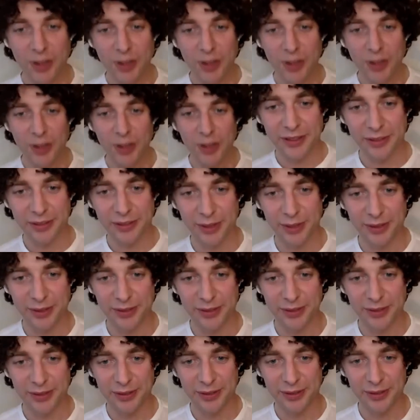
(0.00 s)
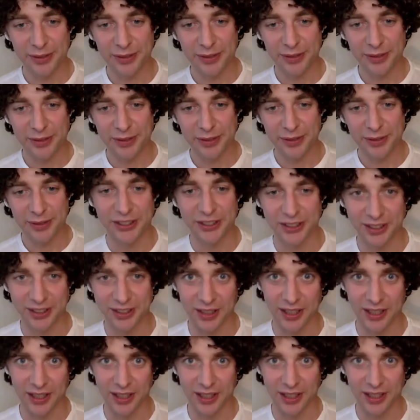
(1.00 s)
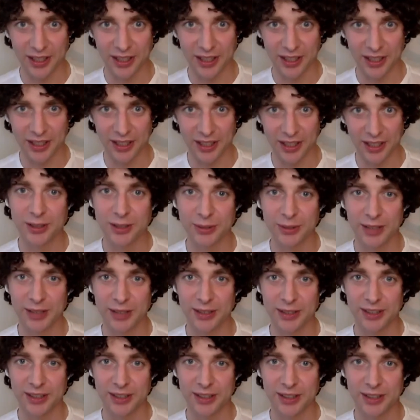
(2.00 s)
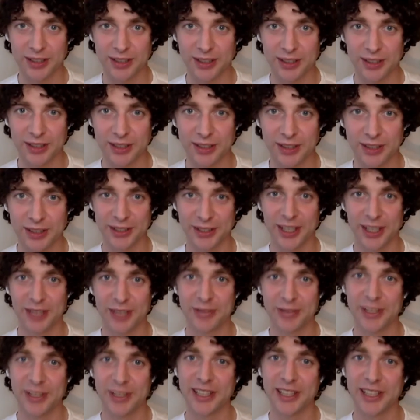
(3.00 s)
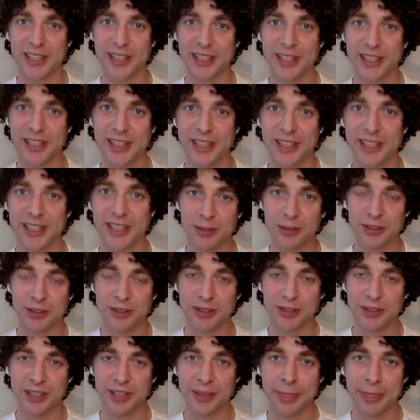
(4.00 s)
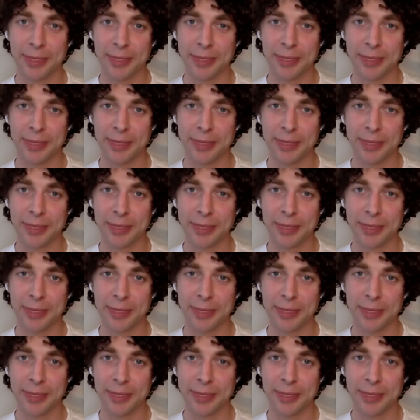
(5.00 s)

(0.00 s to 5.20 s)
one of the other question that came arose when I was looking at those figures, and I was wondering,